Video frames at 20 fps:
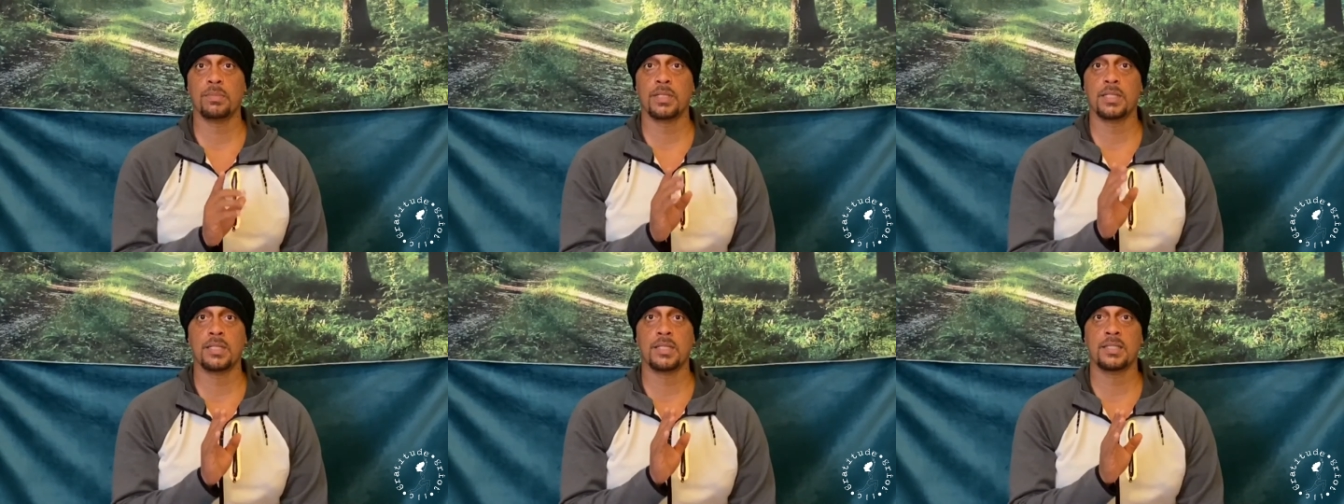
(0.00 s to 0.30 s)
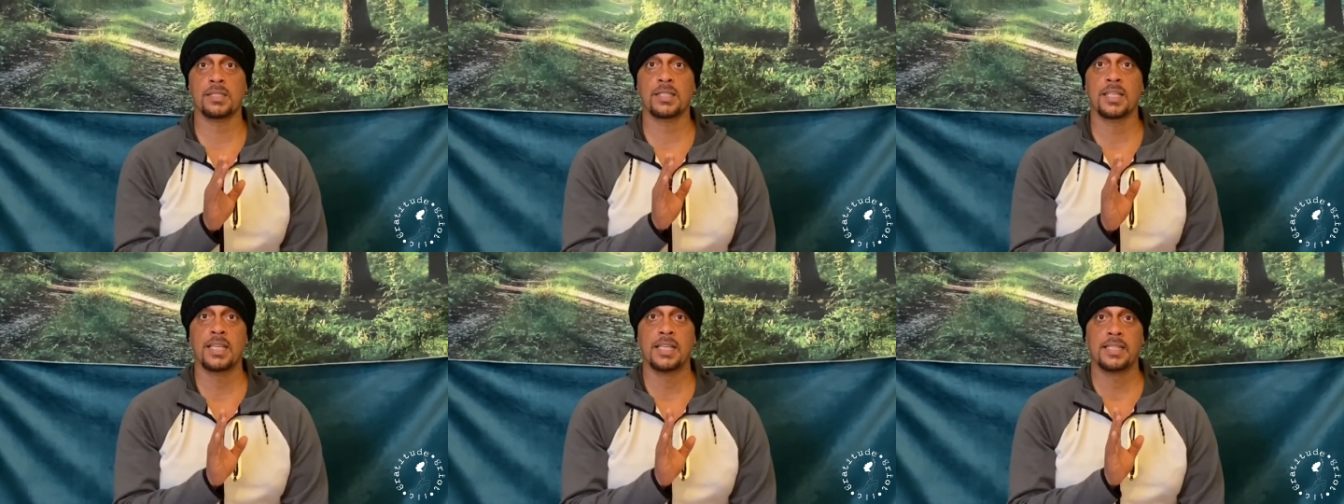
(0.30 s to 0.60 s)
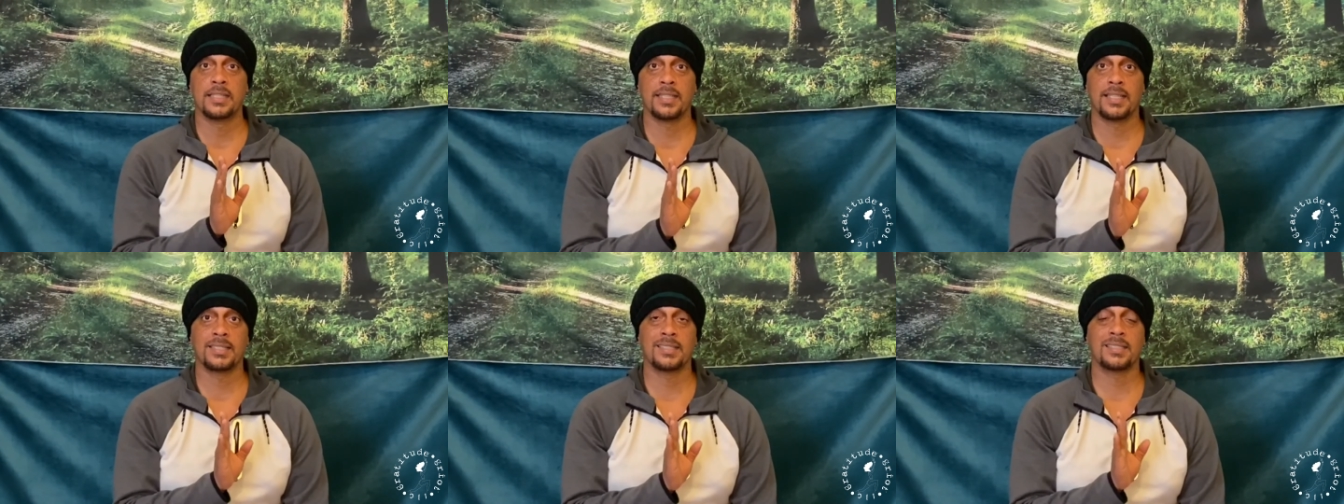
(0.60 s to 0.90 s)
because
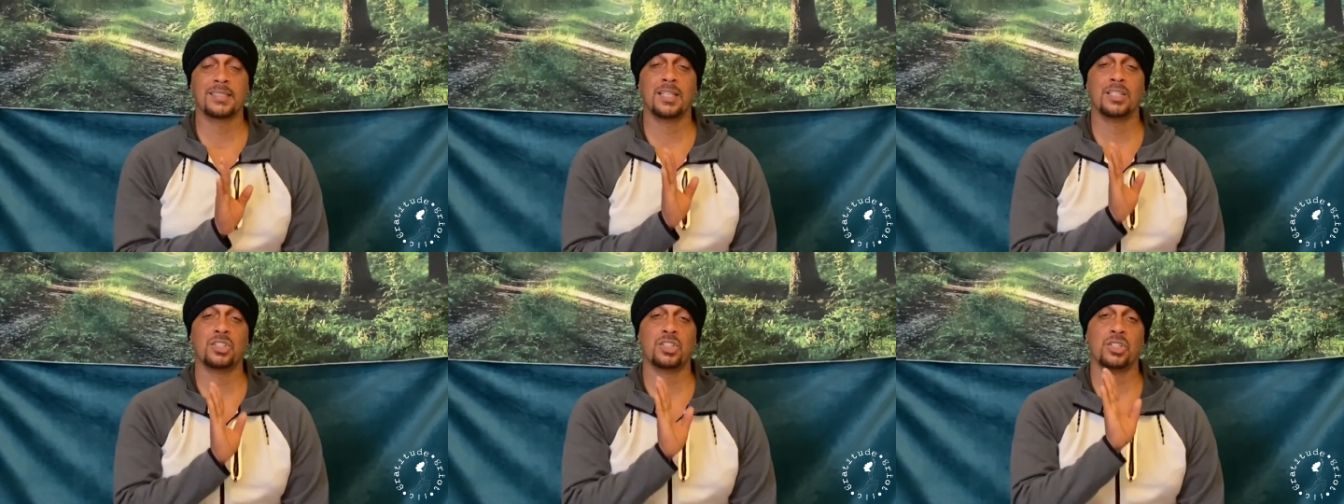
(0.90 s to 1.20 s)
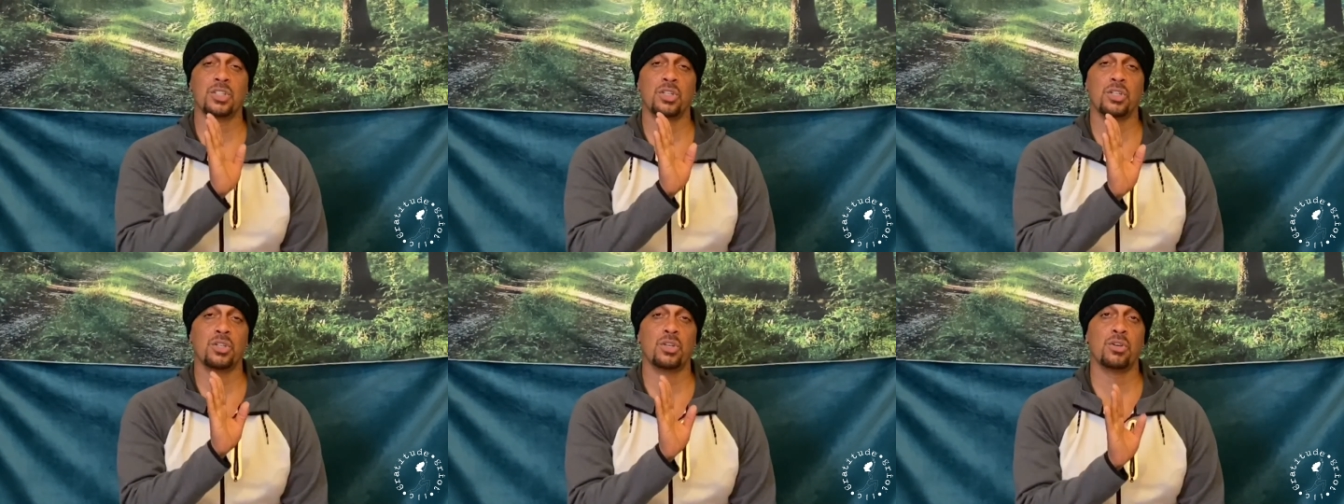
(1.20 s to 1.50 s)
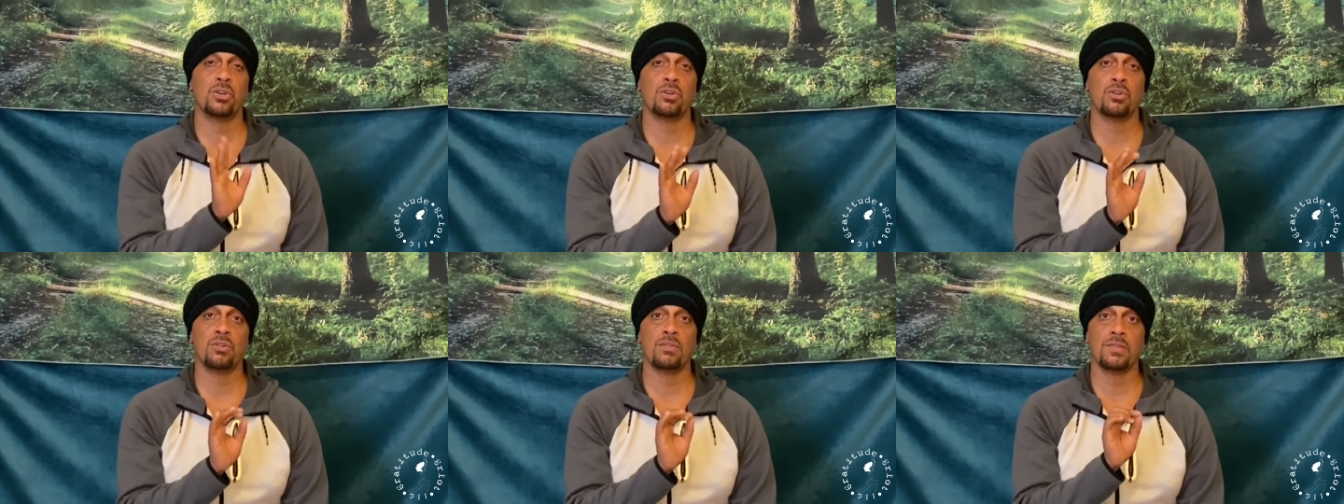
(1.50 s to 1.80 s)
that's touching a
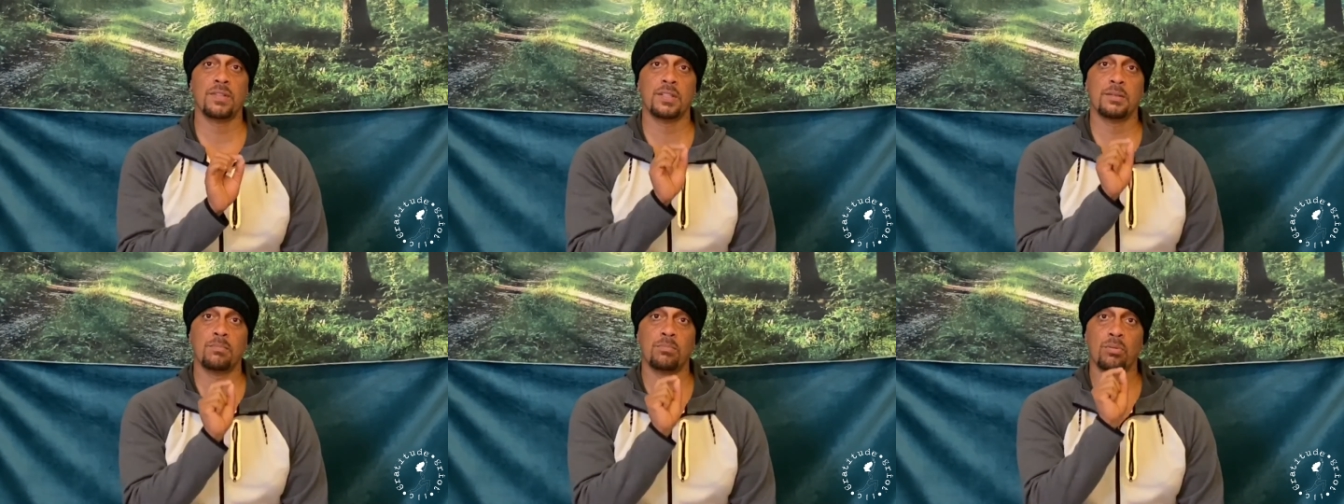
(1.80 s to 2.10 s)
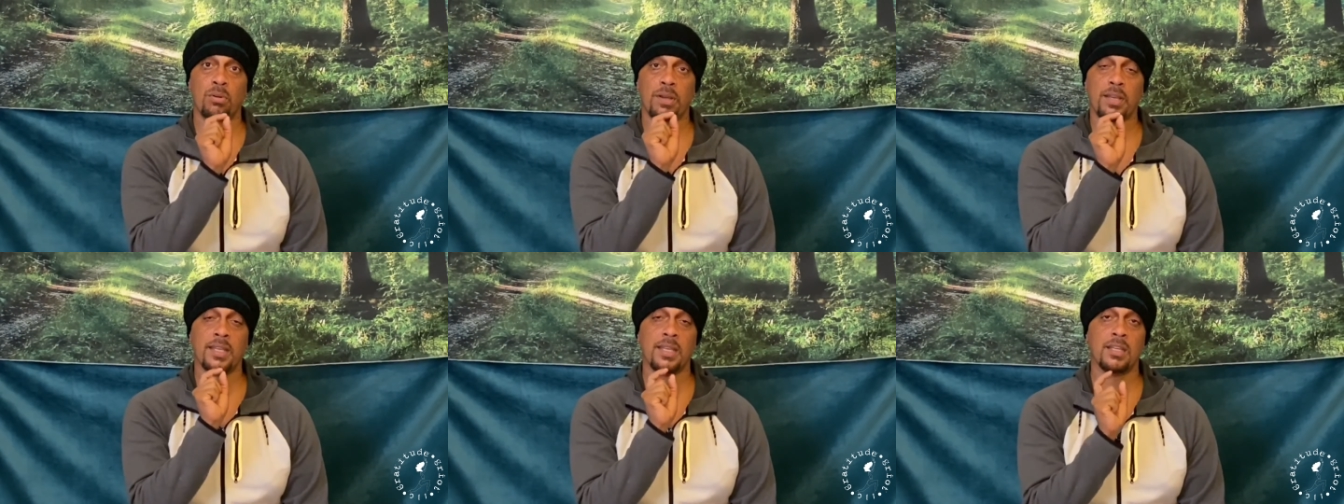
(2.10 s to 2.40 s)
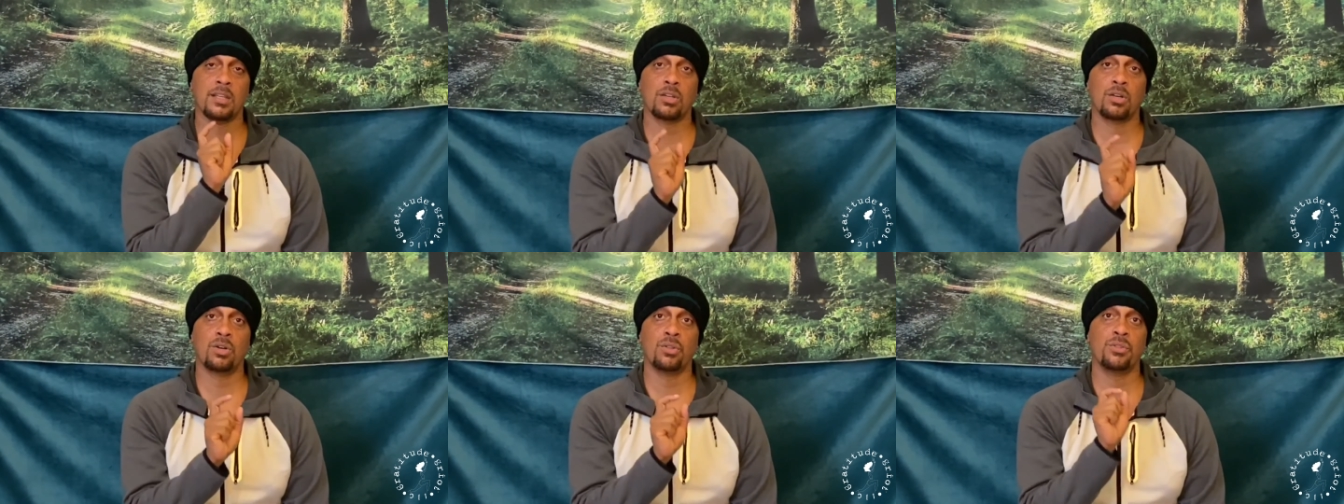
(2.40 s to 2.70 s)
nerve of the brain
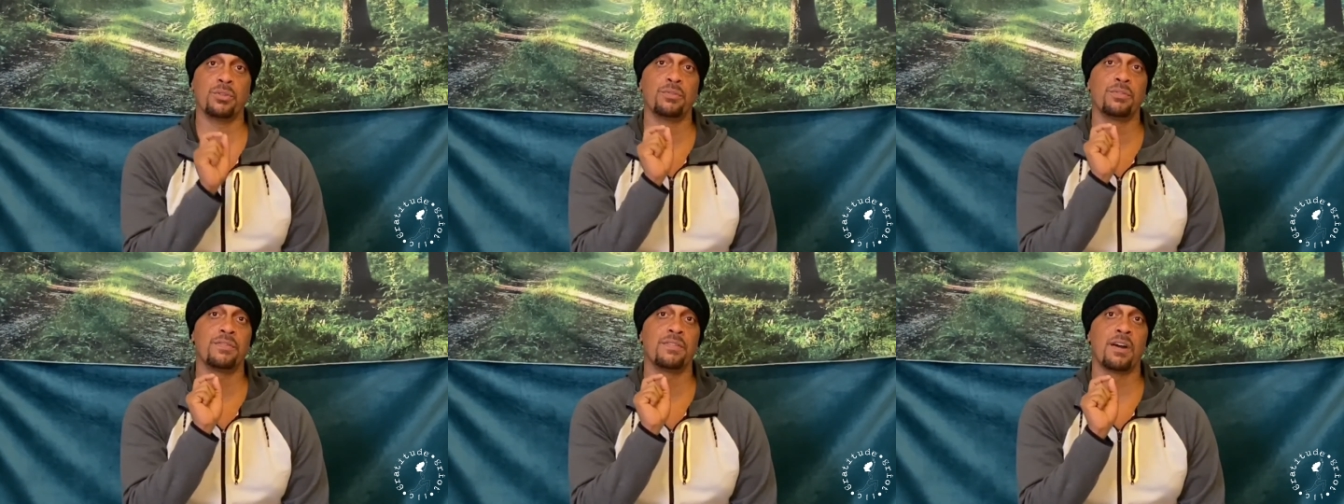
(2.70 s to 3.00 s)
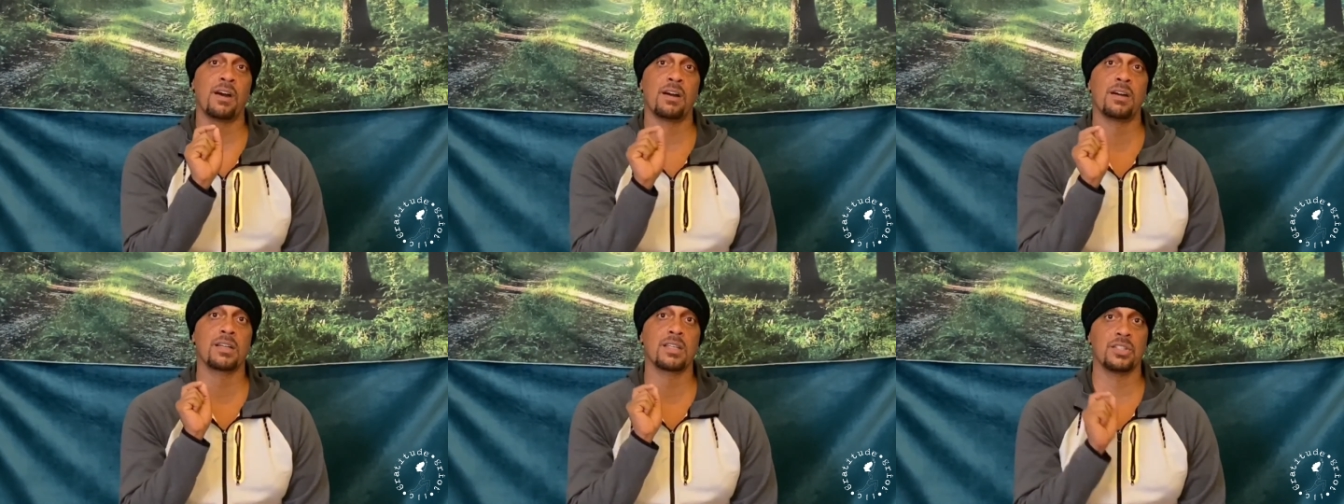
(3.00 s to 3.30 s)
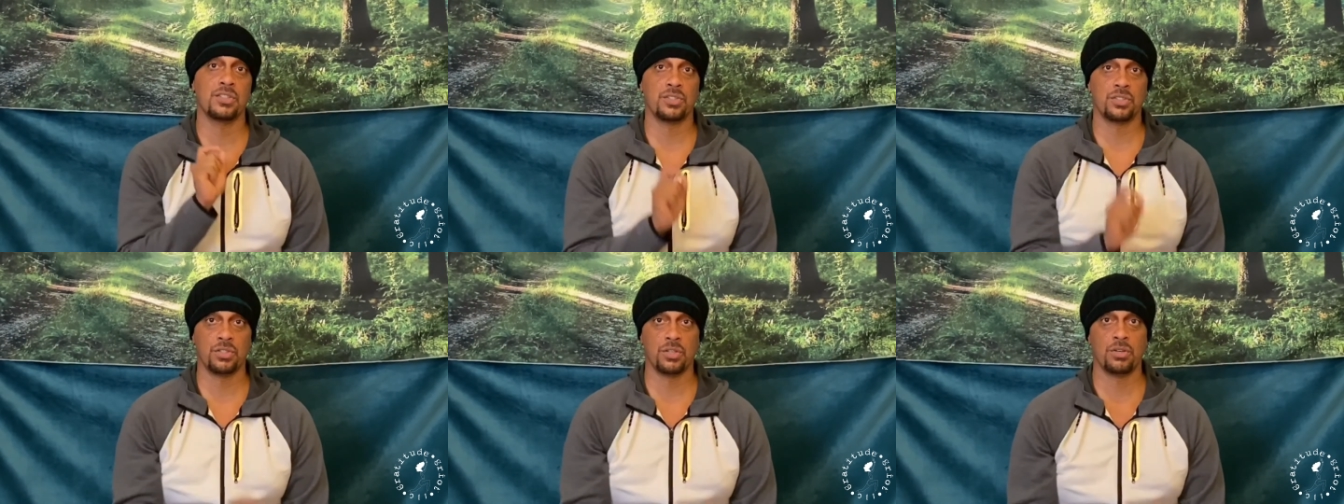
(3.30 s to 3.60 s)
called the
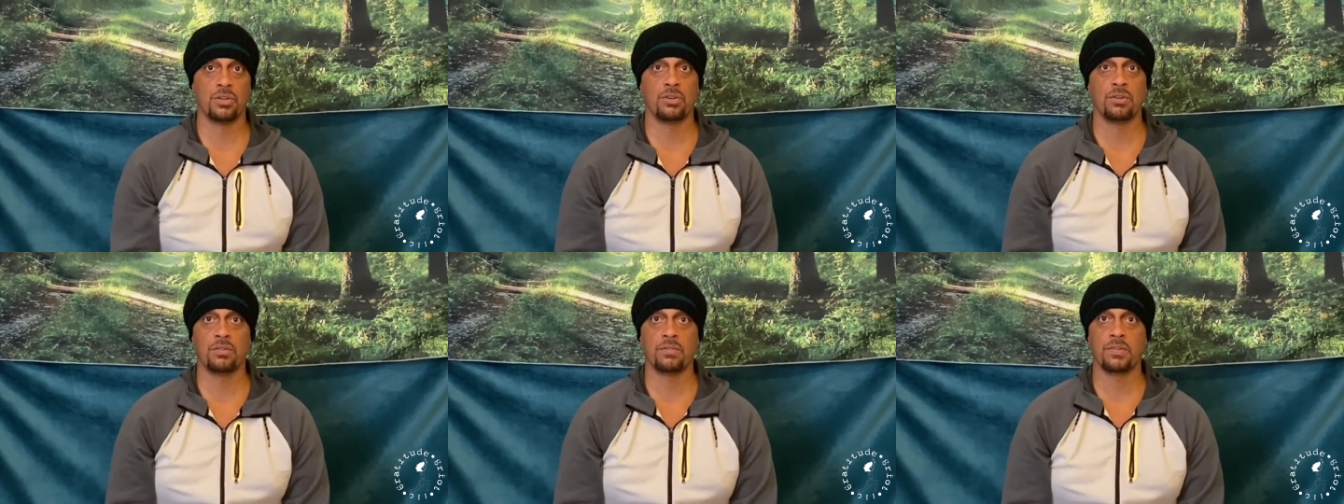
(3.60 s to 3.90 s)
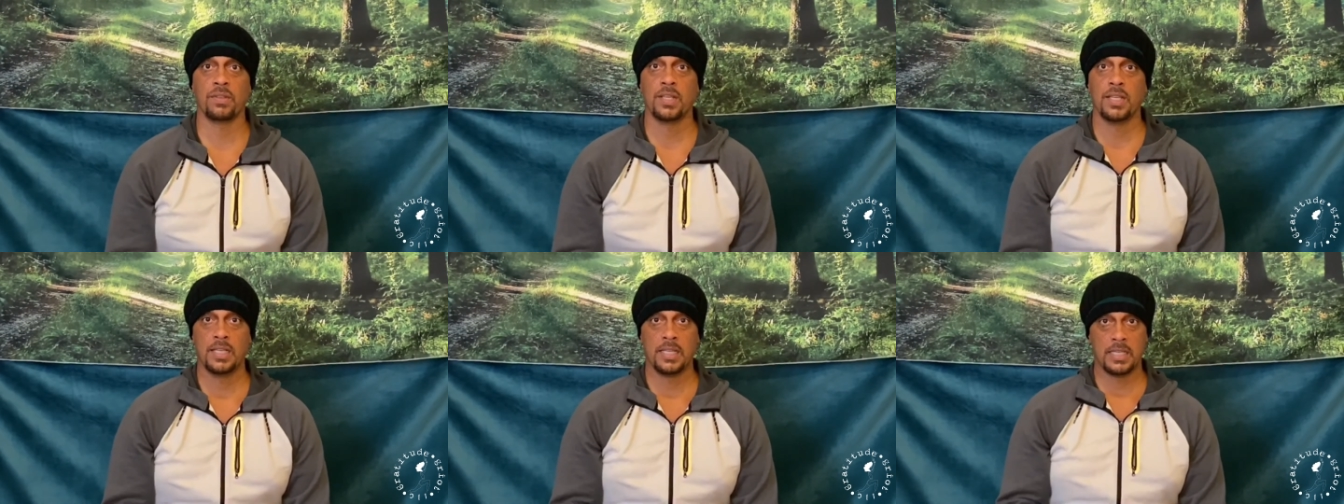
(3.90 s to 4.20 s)
vagus nerve.